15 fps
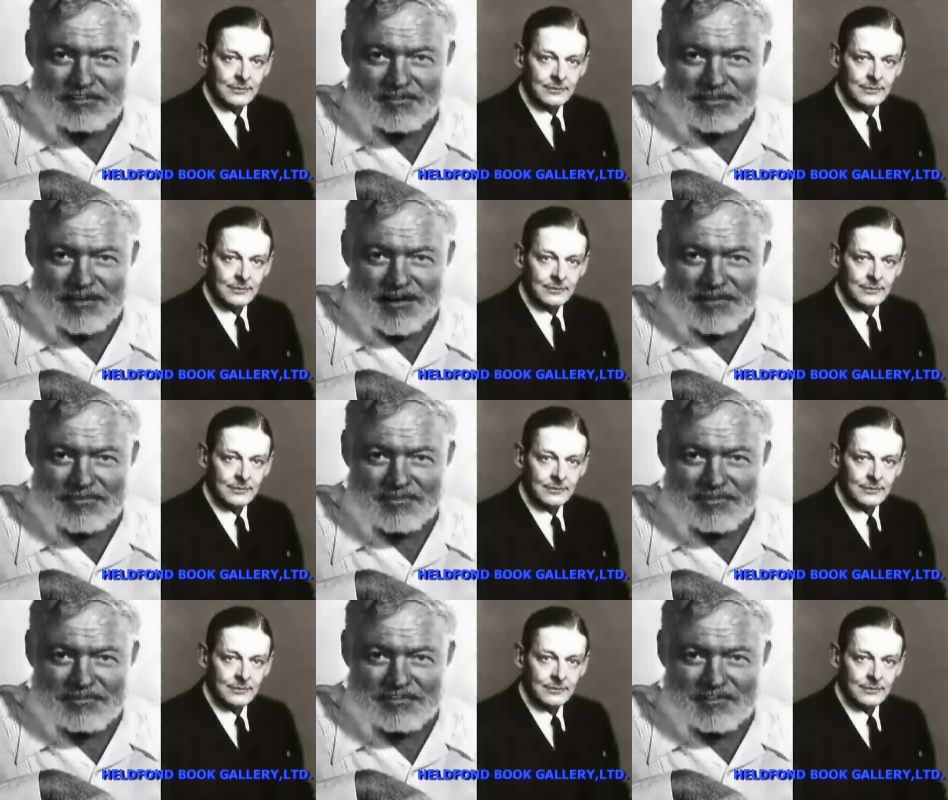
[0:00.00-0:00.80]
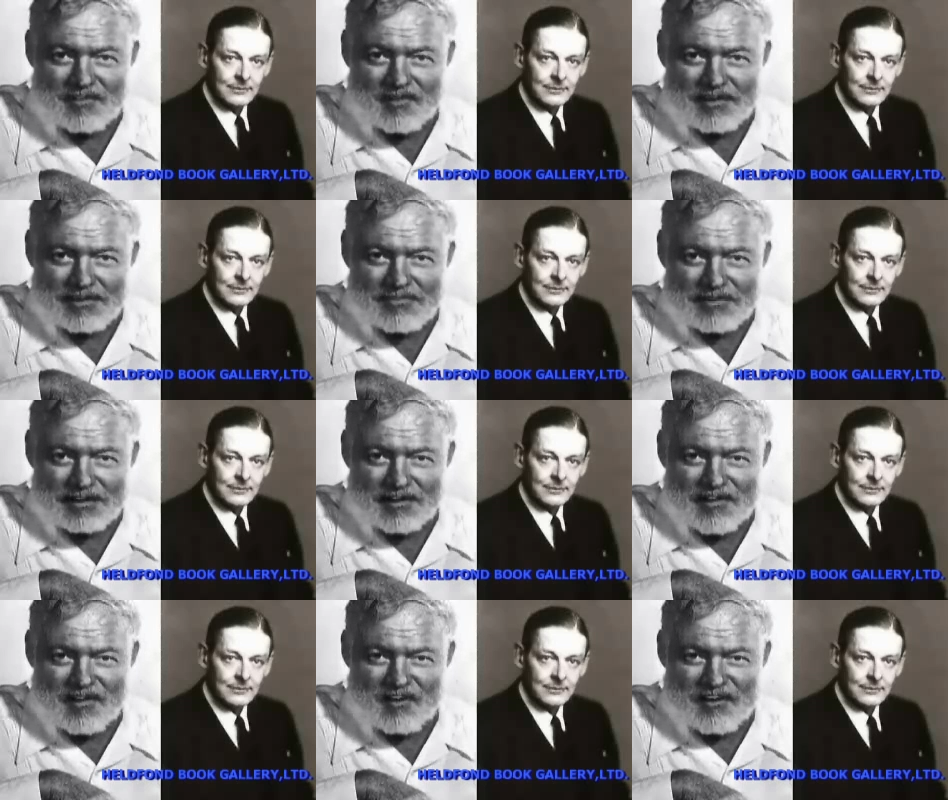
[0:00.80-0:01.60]
Speaker 1: your faux British
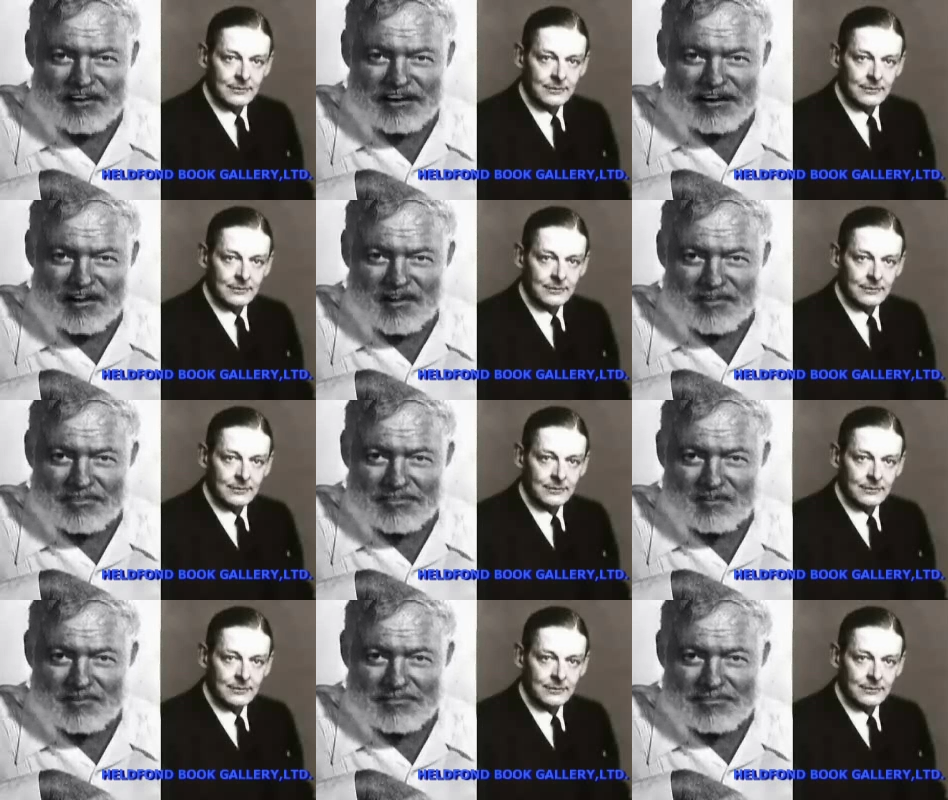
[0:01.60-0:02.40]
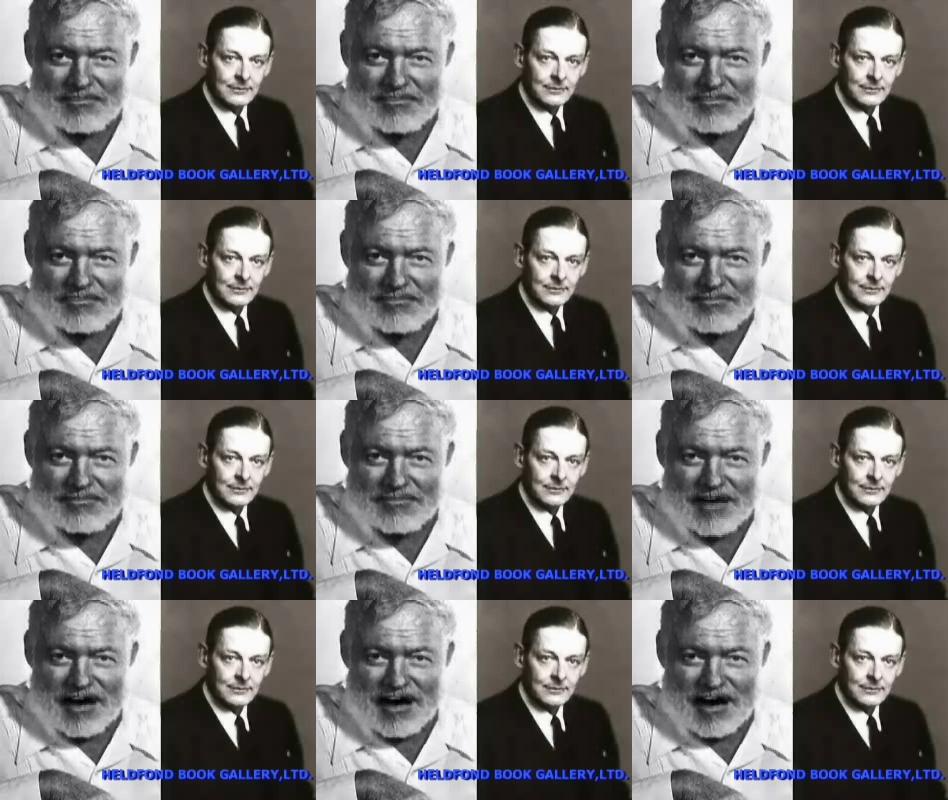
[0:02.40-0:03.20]
Nancy boy sniveling.
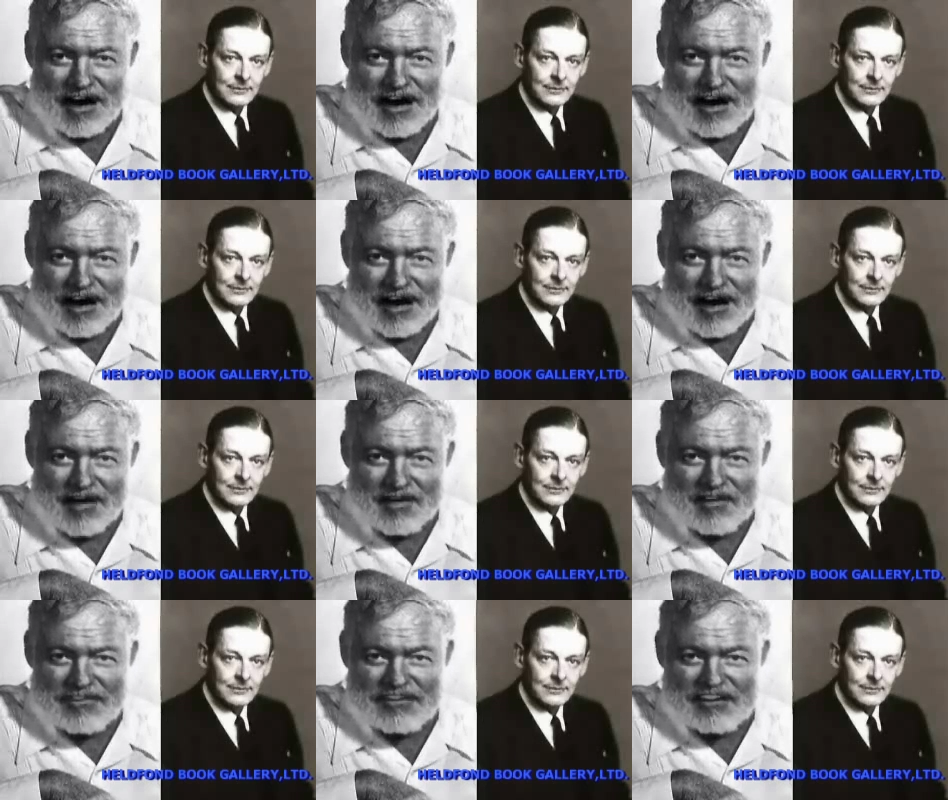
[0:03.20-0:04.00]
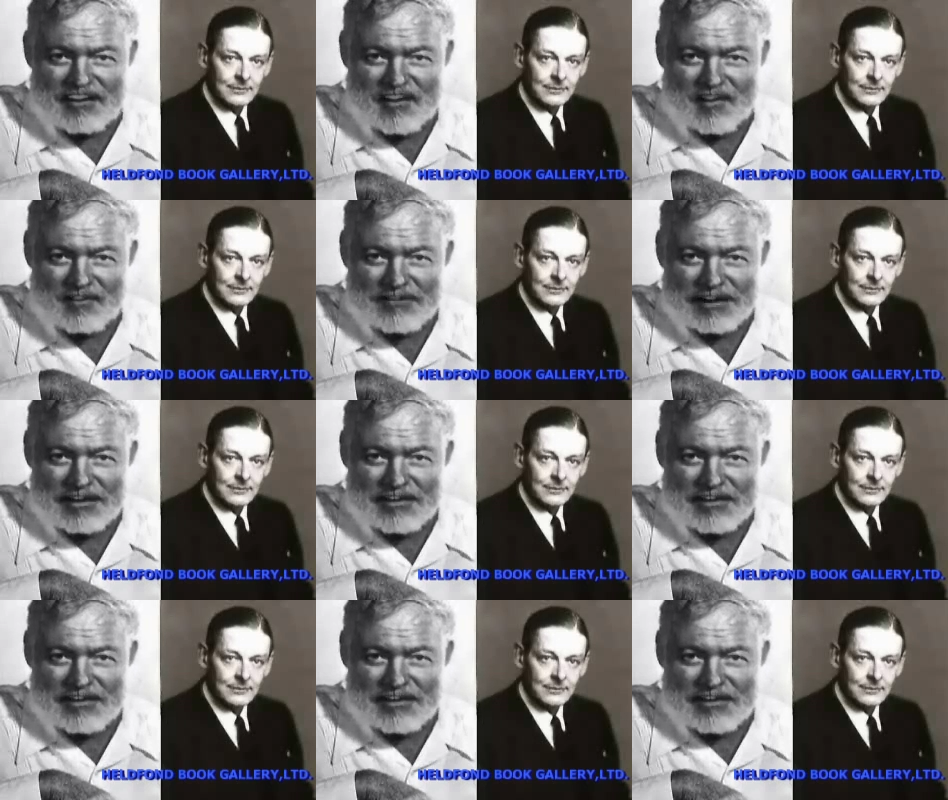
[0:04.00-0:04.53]
Oh, I've measured